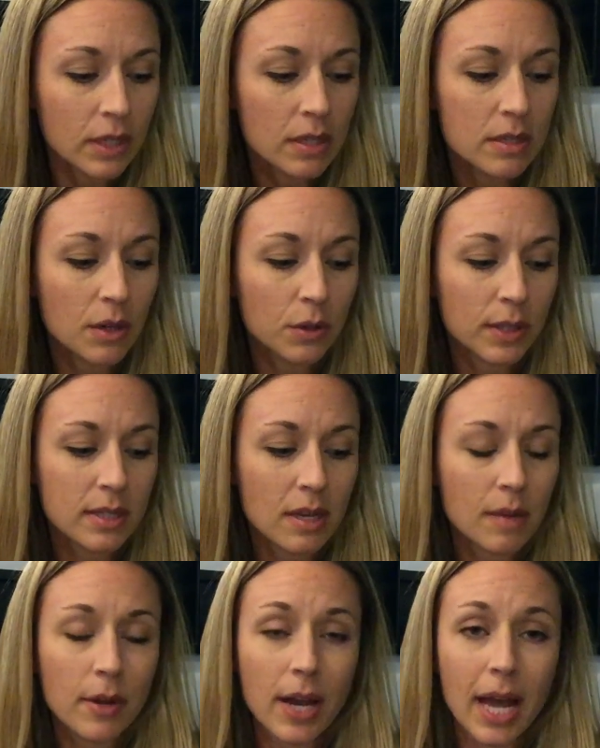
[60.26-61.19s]
So let's
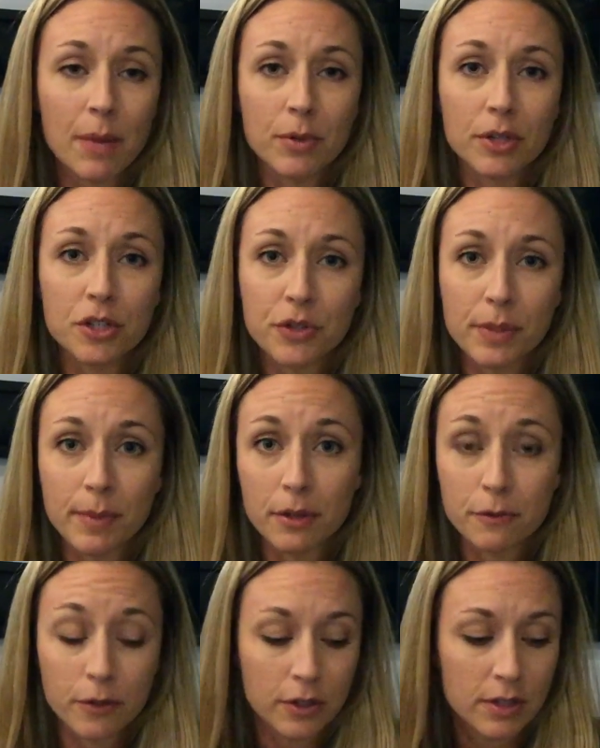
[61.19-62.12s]
talk about
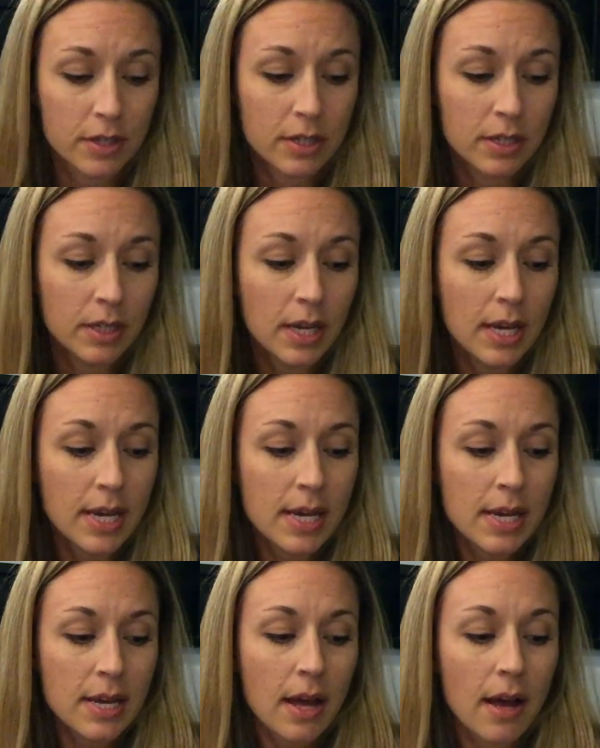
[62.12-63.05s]
hypernatremia first.
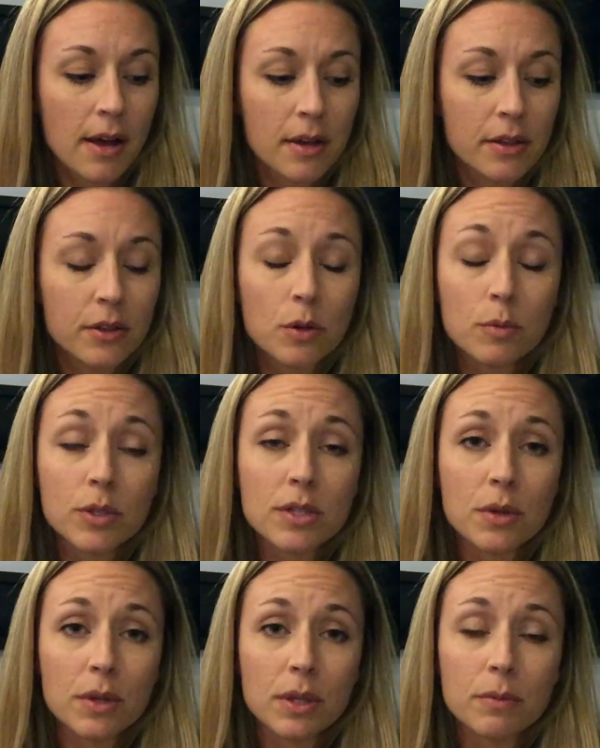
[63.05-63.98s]
The normal
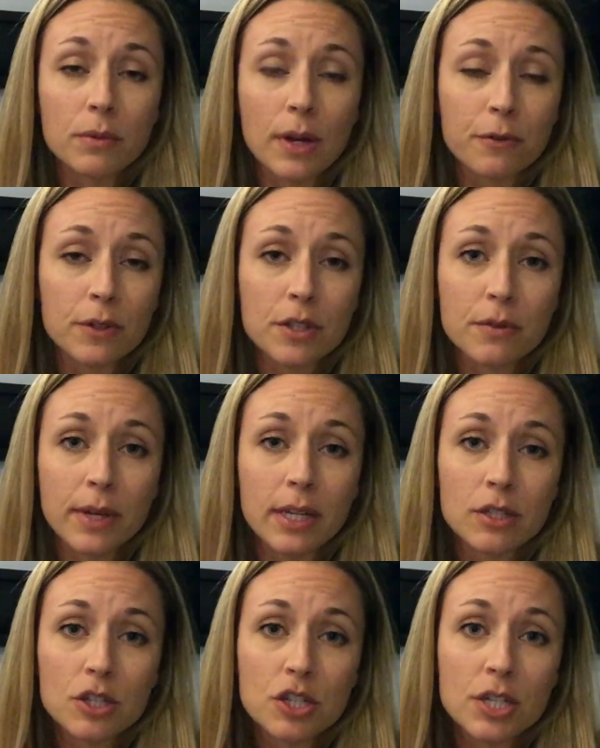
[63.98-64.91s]
sodium reference
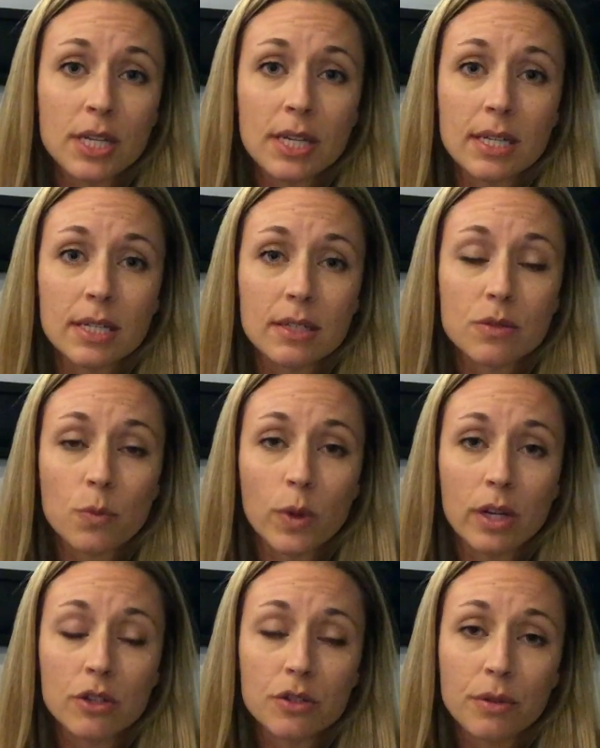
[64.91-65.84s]
range is
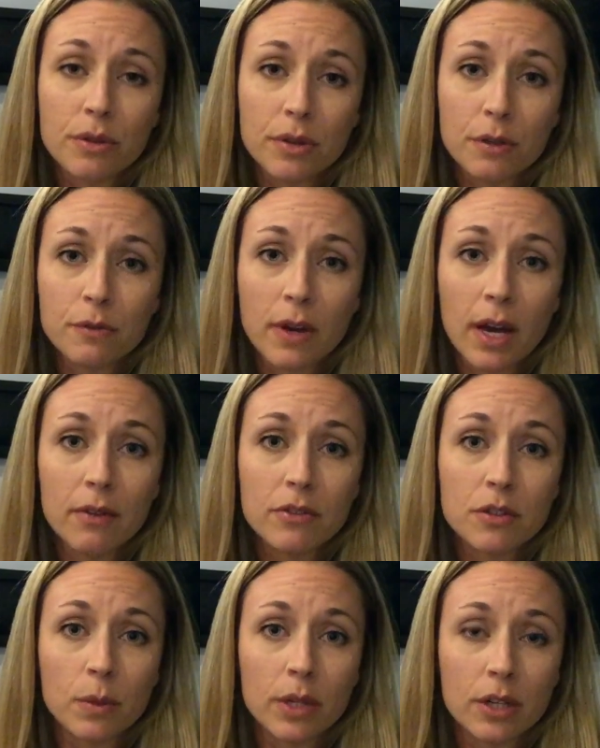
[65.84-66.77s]
135
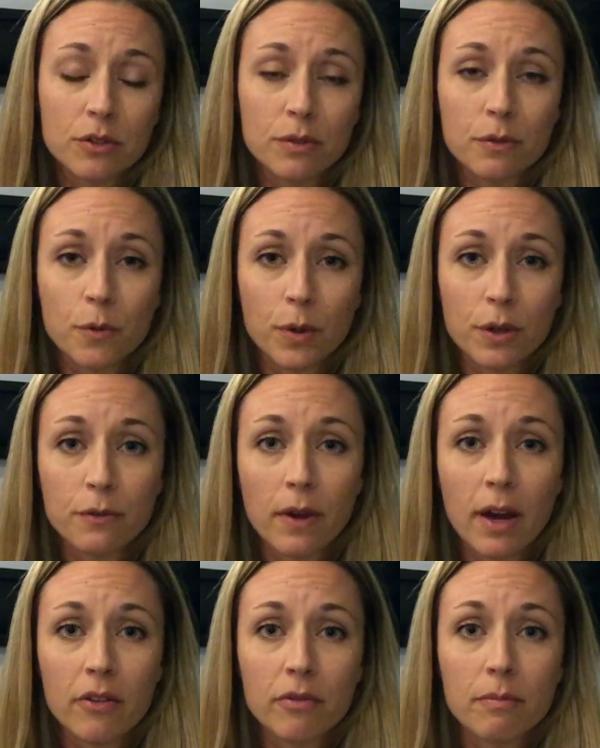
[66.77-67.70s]
to
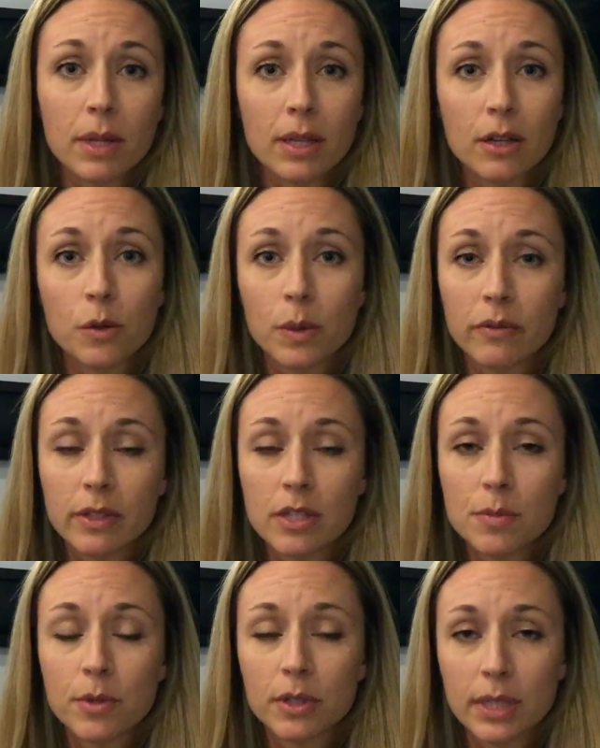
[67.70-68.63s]
145
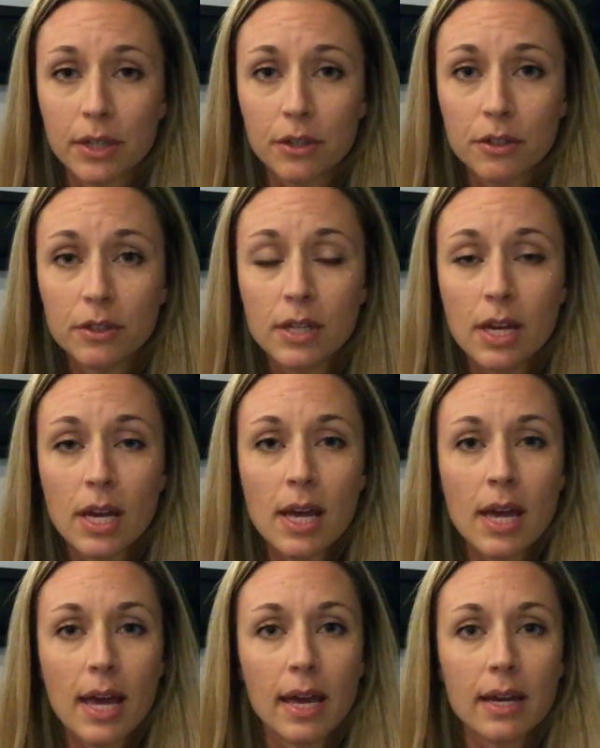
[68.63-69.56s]
milliequivalents per liter.
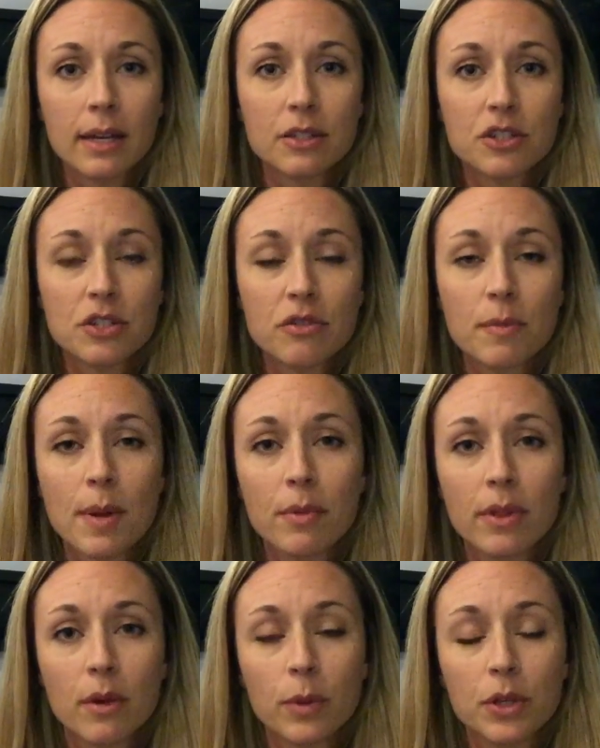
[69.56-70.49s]
And just
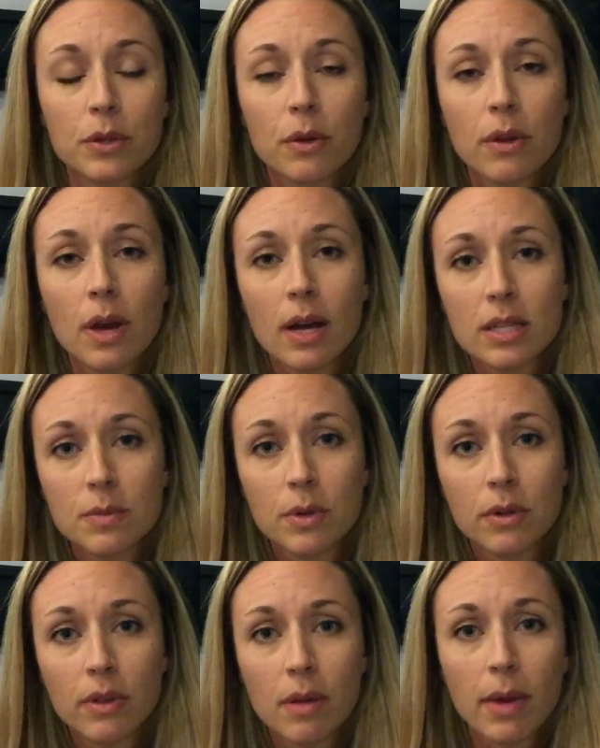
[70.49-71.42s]
remember that when you go to the
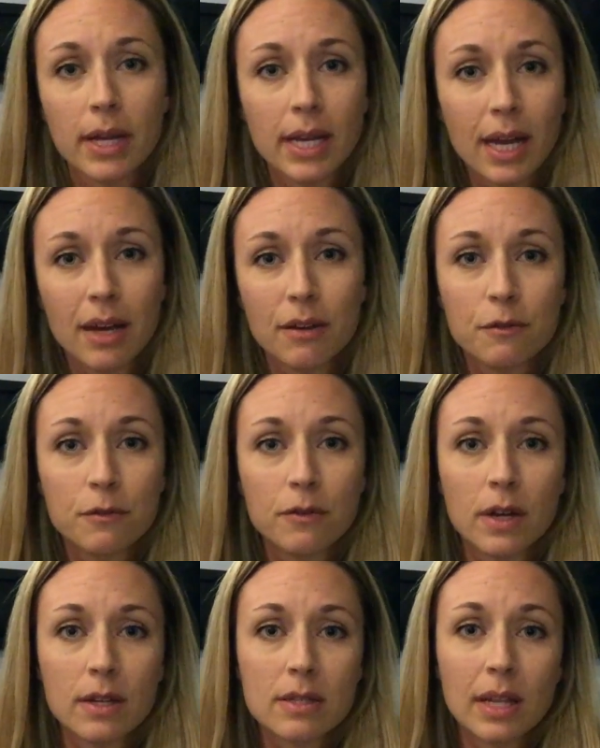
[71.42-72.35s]
hospital, they might have
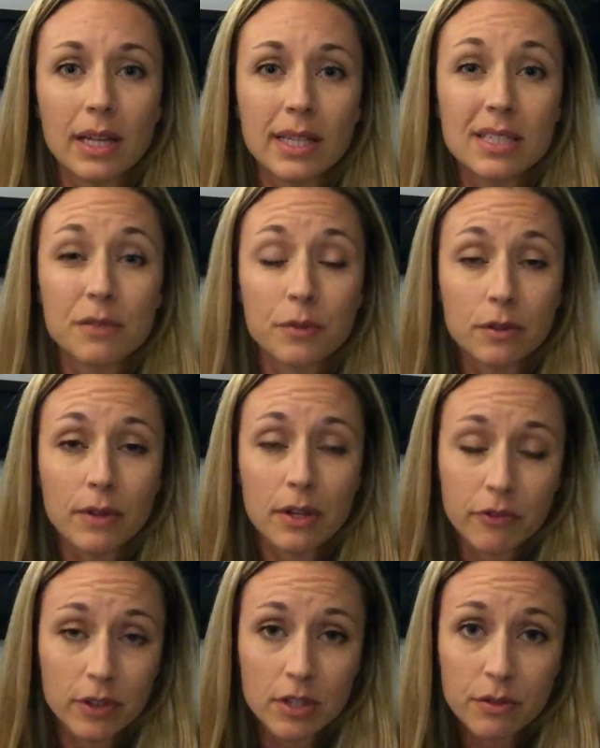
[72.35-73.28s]
a slightly different
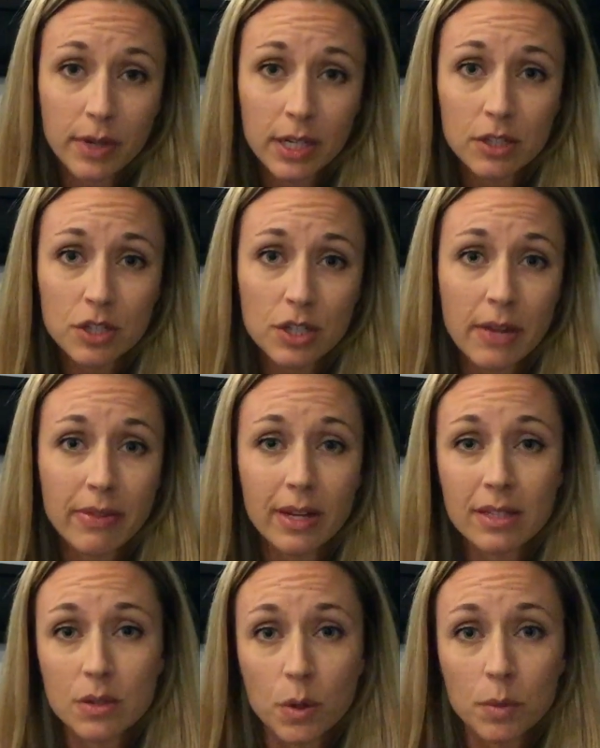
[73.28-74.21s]
reference range, and
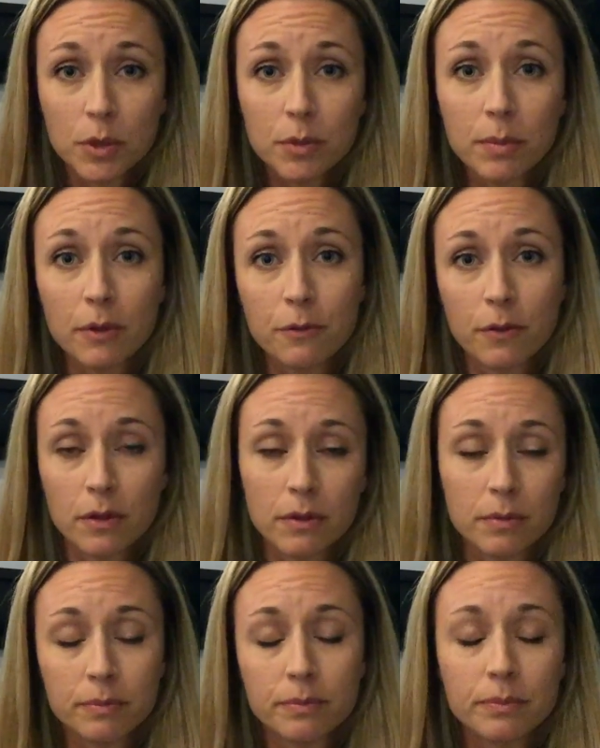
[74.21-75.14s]
that's normal, but for the